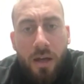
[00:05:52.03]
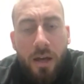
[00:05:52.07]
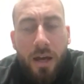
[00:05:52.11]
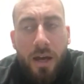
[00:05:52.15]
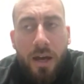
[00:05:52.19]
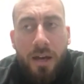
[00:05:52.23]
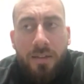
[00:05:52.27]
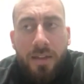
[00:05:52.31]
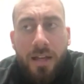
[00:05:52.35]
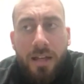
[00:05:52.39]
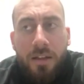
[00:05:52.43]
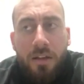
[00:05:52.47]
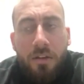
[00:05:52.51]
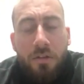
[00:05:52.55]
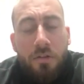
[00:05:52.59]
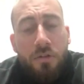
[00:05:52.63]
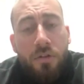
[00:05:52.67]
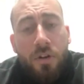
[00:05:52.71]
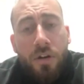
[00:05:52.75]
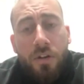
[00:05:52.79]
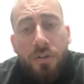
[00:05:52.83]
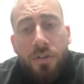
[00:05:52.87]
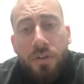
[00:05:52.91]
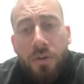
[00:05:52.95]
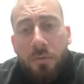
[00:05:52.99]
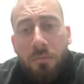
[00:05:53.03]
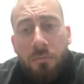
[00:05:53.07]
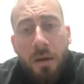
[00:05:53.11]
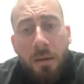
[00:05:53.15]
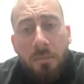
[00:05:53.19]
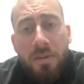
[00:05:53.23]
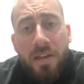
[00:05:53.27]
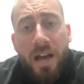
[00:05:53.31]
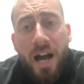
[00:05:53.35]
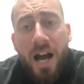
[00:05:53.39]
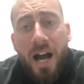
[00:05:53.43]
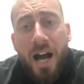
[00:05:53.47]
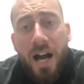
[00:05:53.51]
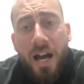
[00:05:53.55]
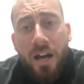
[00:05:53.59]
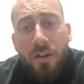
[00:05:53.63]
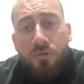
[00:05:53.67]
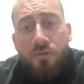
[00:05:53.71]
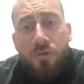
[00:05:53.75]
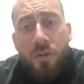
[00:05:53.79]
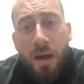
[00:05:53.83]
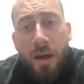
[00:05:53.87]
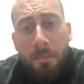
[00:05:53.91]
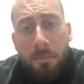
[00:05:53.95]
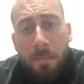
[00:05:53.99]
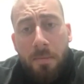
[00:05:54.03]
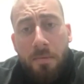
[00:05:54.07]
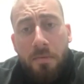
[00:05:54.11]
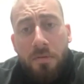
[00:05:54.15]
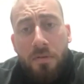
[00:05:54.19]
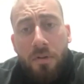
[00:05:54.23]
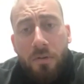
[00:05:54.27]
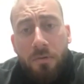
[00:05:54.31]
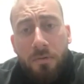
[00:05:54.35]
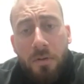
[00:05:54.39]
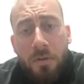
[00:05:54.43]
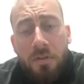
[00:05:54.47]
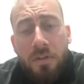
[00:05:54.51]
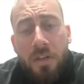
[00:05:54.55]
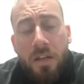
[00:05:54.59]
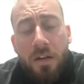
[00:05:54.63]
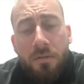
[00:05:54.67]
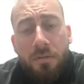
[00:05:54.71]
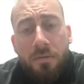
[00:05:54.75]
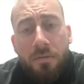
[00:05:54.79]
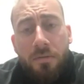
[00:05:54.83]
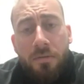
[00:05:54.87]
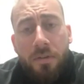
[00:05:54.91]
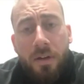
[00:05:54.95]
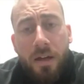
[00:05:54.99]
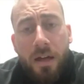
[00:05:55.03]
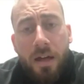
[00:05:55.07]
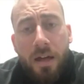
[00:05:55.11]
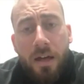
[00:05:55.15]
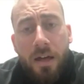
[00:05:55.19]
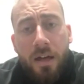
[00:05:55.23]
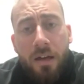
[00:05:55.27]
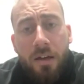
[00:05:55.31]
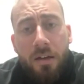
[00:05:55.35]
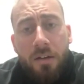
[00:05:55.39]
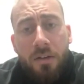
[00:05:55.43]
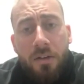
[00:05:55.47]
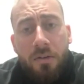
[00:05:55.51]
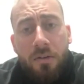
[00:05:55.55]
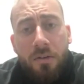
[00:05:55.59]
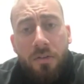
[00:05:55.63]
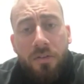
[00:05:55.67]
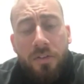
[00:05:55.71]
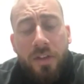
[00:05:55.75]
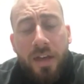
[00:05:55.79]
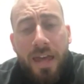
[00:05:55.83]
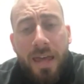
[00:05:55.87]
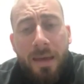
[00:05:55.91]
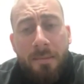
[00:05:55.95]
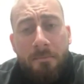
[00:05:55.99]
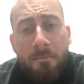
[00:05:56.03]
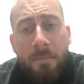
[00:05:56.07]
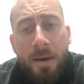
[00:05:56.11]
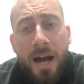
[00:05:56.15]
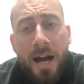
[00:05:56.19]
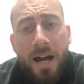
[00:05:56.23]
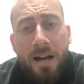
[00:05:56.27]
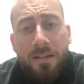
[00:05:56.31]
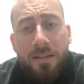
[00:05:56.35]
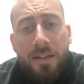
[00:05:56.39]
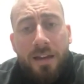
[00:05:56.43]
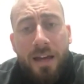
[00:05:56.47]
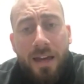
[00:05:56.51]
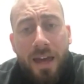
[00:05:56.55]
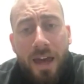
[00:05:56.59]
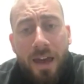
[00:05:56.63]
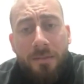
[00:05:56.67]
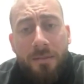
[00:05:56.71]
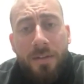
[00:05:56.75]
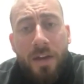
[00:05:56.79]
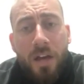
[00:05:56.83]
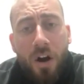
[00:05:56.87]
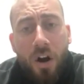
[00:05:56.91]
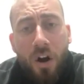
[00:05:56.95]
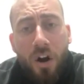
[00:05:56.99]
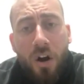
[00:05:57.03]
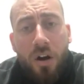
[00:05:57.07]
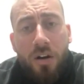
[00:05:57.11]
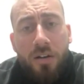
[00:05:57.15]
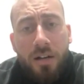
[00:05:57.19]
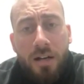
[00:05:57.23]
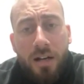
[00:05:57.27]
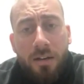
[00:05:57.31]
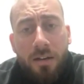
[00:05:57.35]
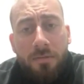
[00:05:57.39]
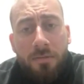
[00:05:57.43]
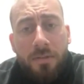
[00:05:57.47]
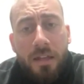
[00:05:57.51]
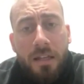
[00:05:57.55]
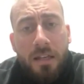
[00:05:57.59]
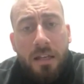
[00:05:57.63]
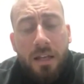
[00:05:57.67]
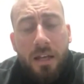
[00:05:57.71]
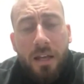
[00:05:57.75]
and then you start doing maybe high rep stuff instead of the impact, heavy, hard lifting,